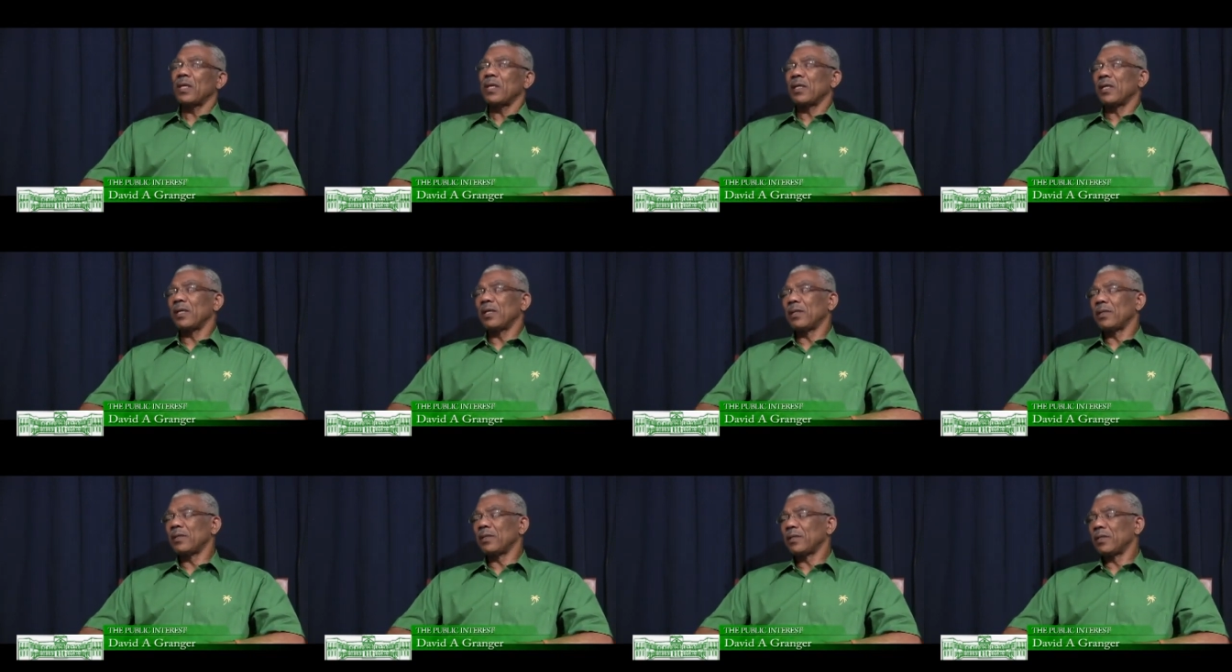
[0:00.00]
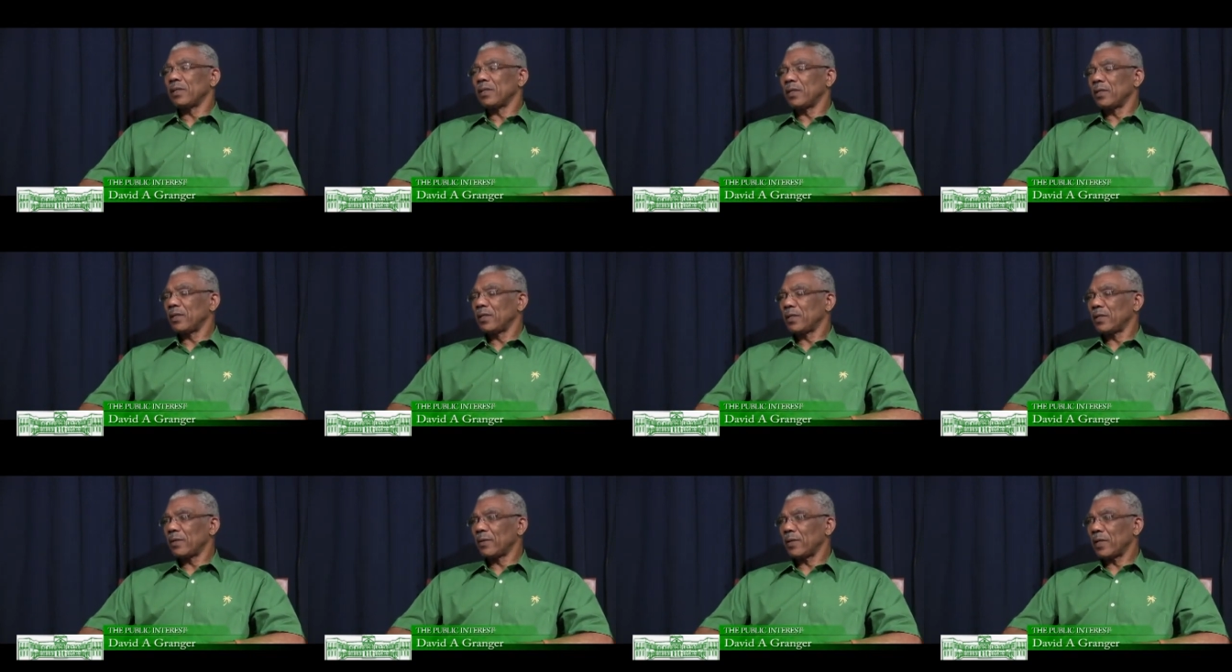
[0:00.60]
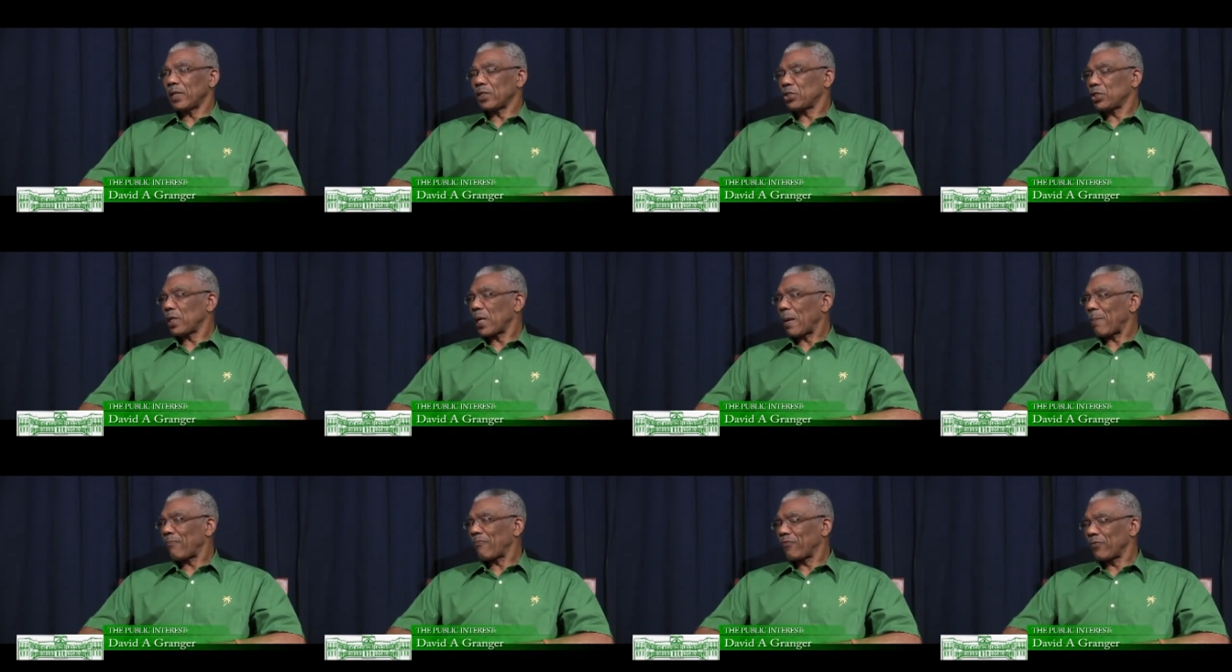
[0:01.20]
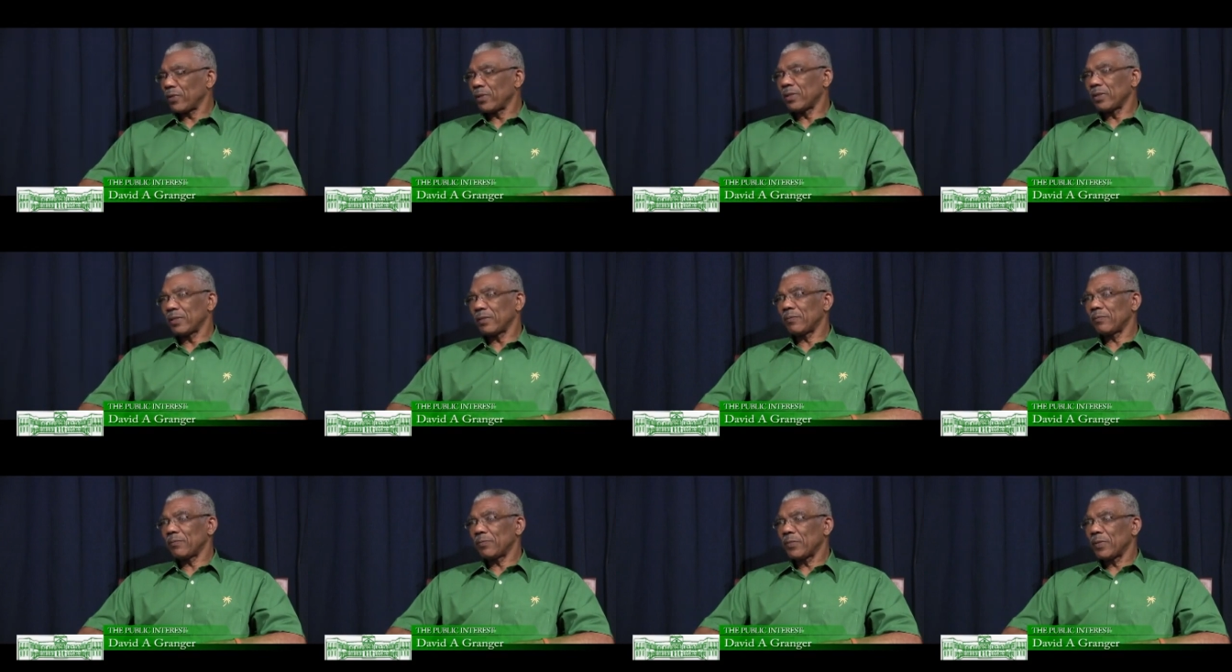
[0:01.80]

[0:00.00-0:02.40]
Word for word: in, in a, at Sharpeville.